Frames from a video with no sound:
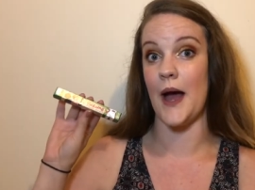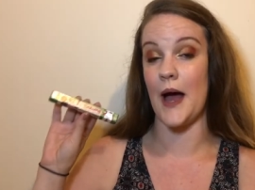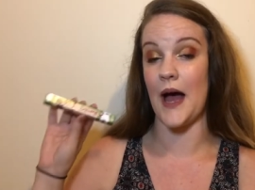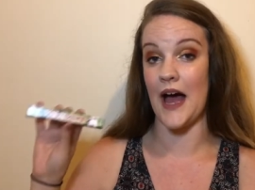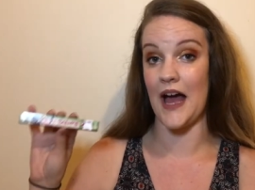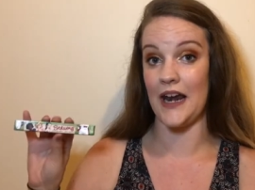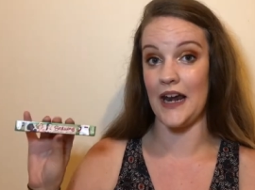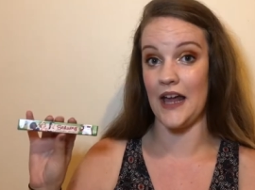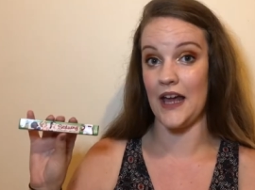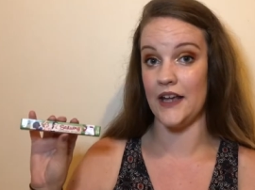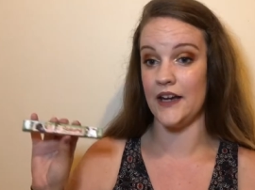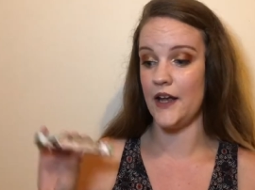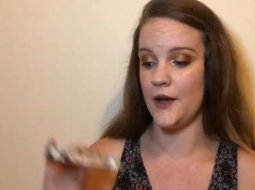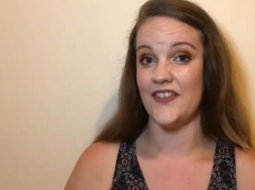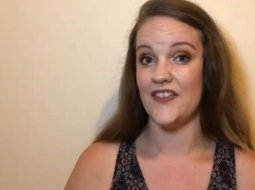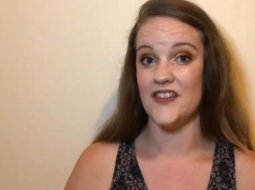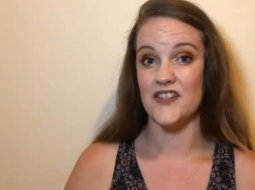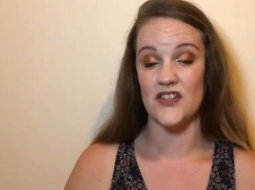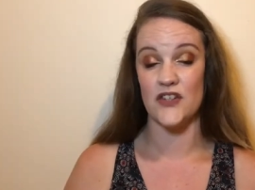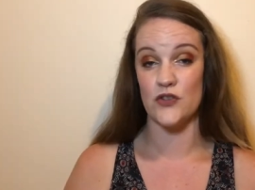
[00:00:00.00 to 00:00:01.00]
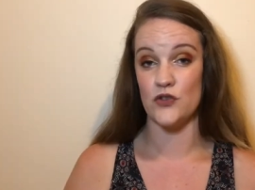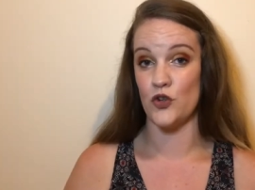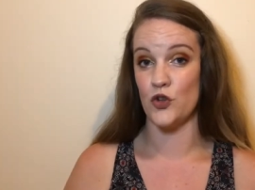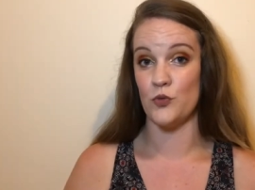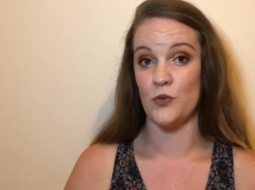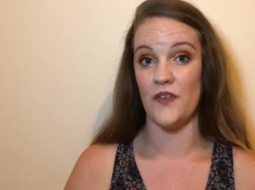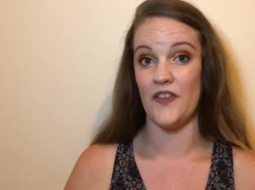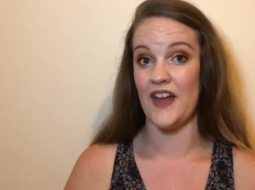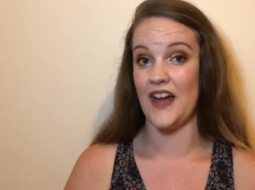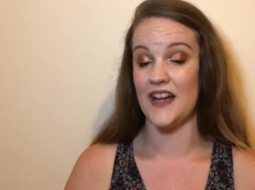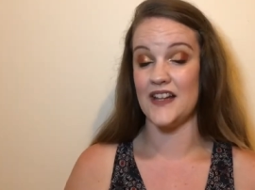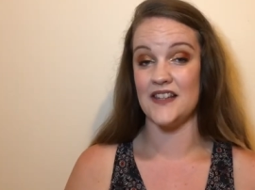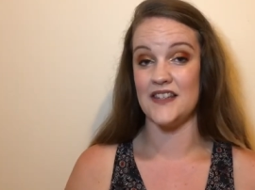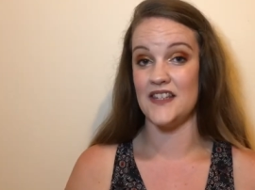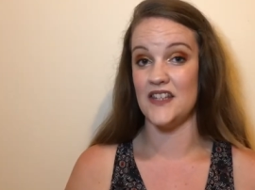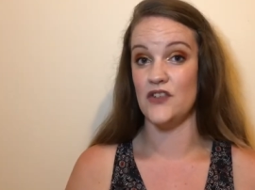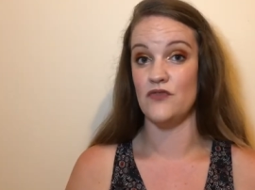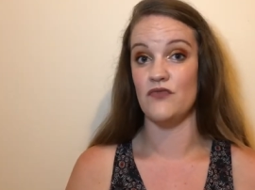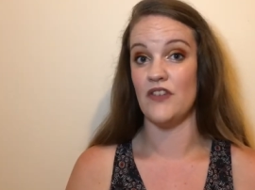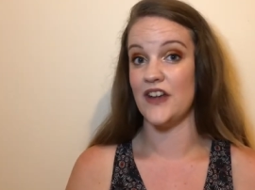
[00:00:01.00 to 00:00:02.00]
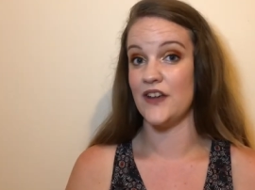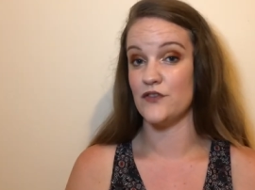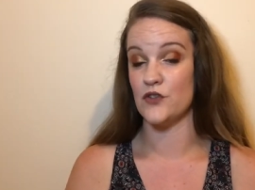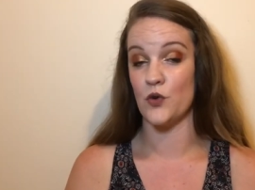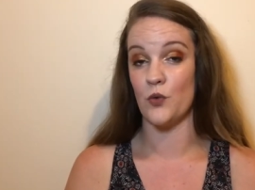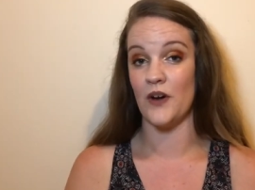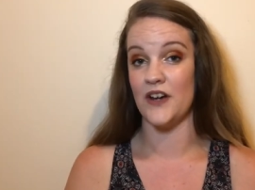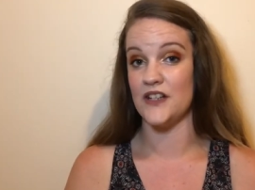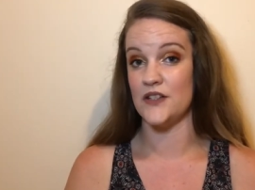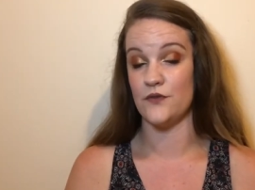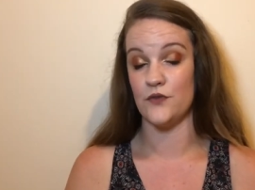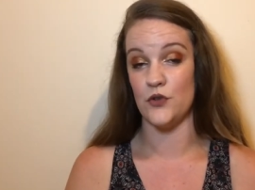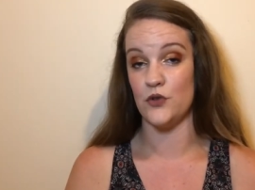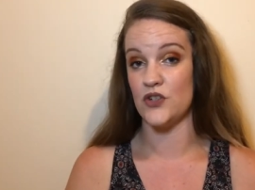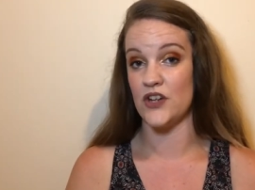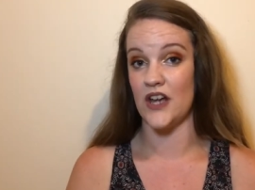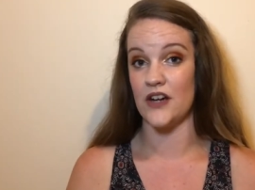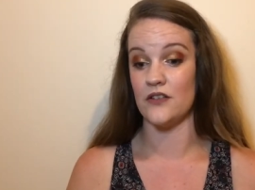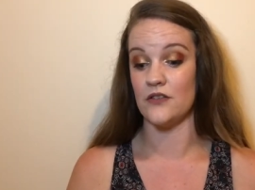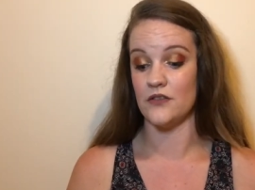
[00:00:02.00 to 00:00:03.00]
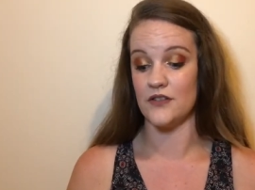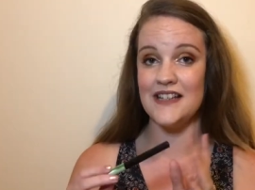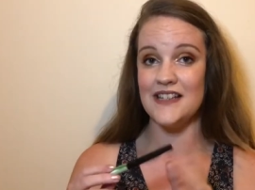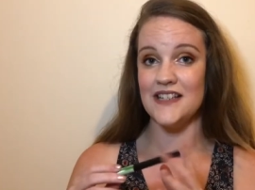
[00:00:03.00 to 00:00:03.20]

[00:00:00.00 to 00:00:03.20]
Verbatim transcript: eyeliner, and this is another one that I'd seen raised on quite a few channels.